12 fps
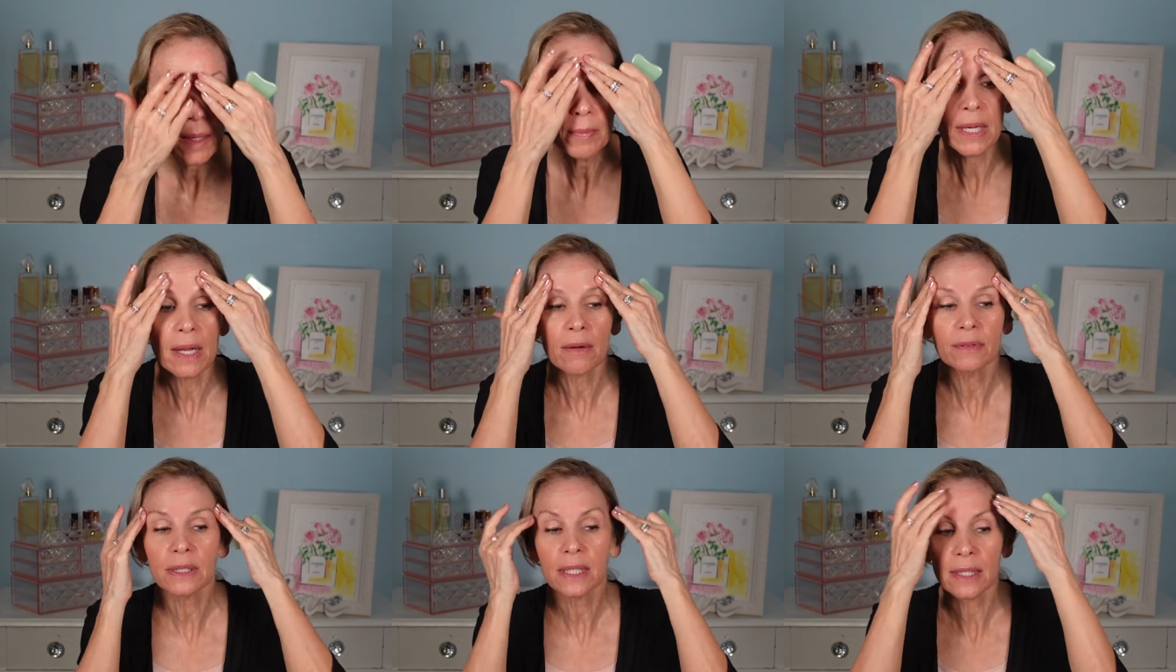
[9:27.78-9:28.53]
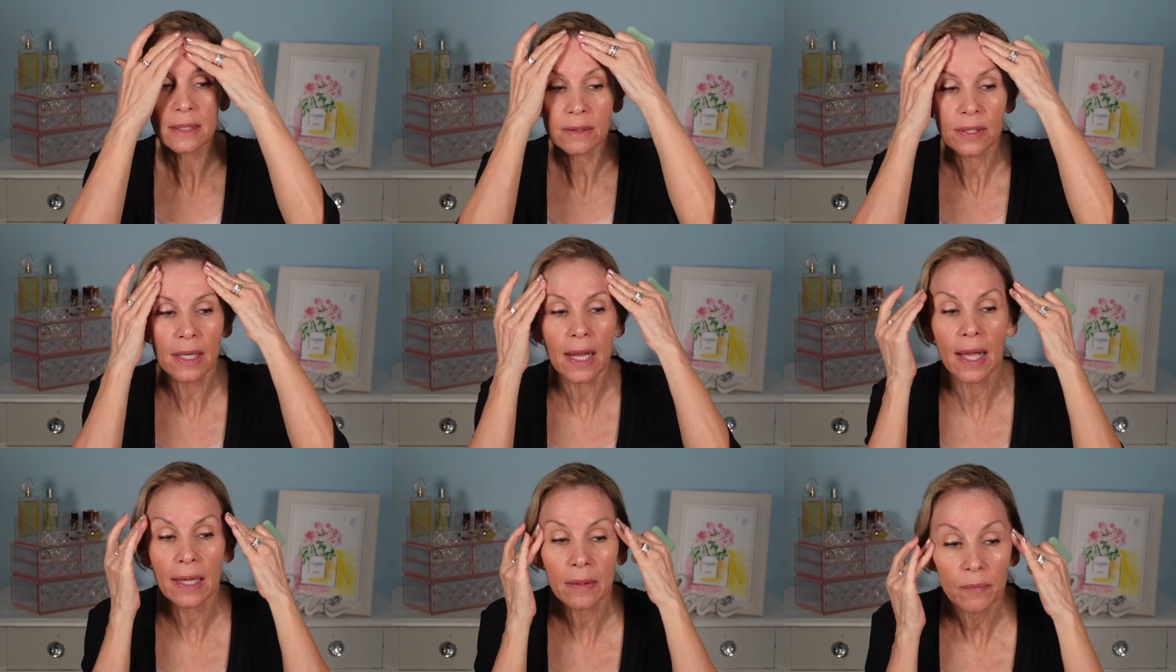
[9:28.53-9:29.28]
But everything
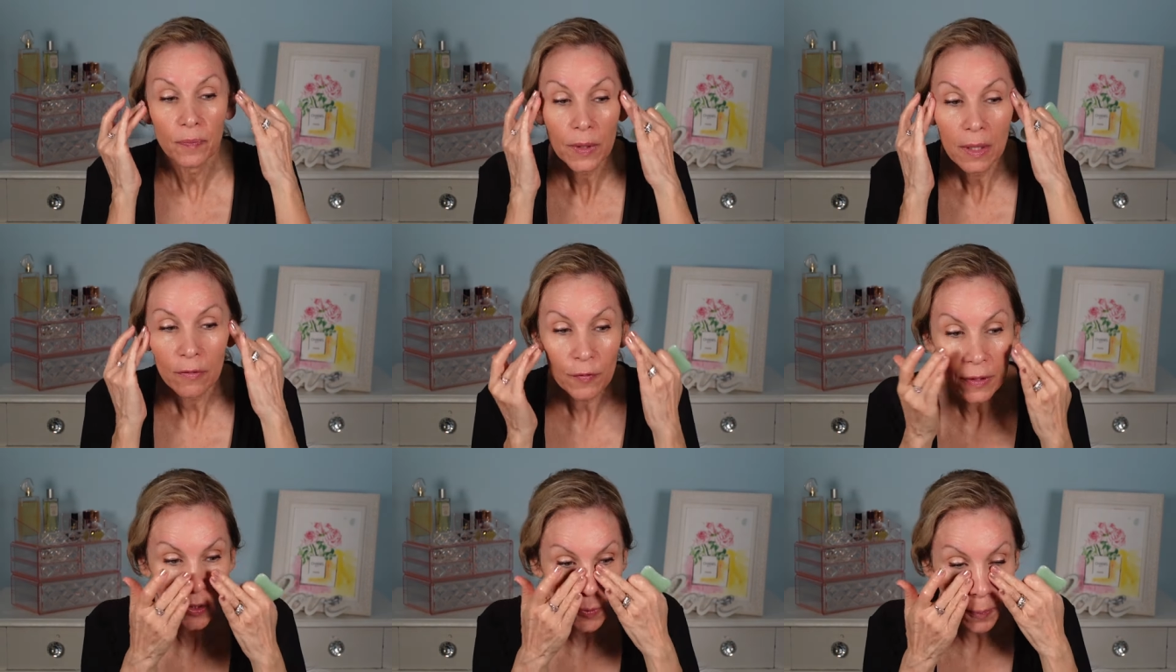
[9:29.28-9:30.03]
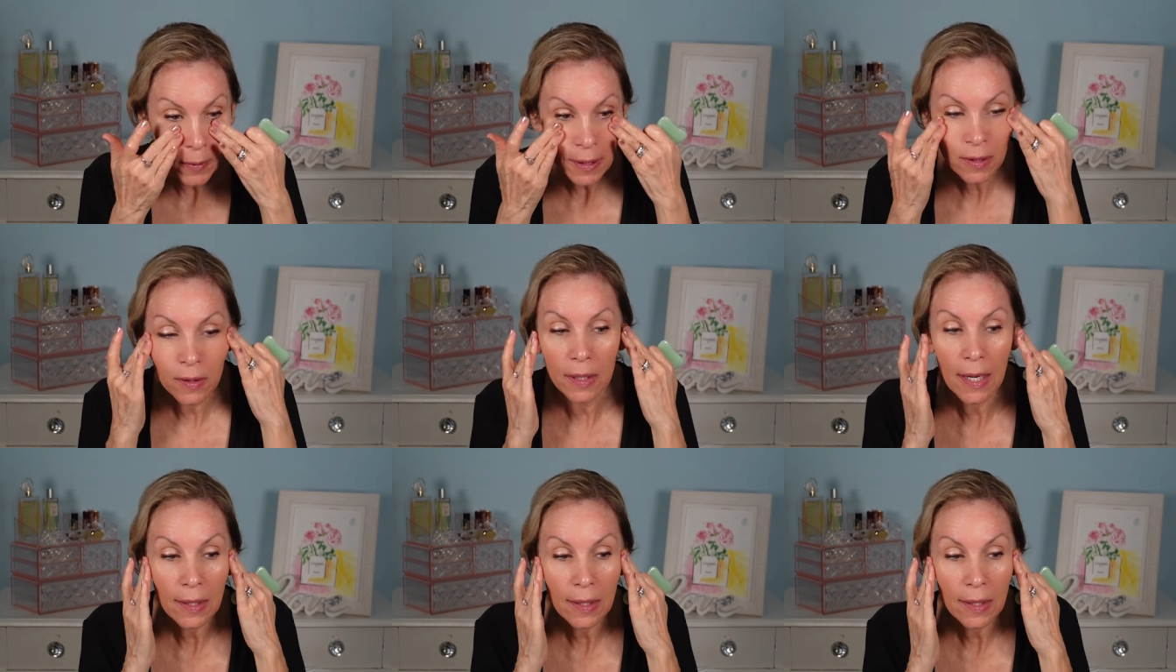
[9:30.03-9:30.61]
today feels pretty good.